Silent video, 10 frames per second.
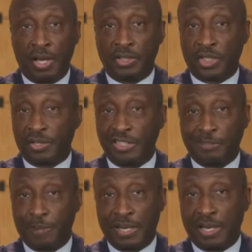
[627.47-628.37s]
Generally
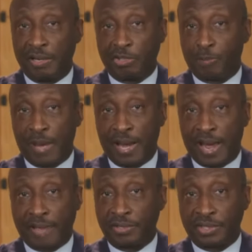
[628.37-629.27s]
speaking, those bad
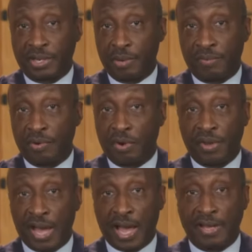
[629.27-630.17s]
actors, however, are
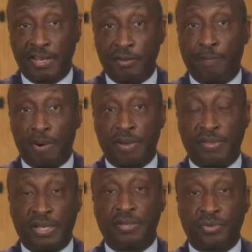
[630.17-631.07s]
not in the part of
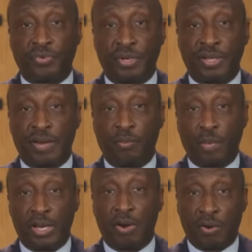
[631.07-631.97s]
the industry that
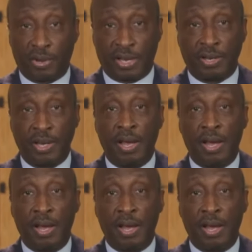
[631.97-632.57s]
we are in.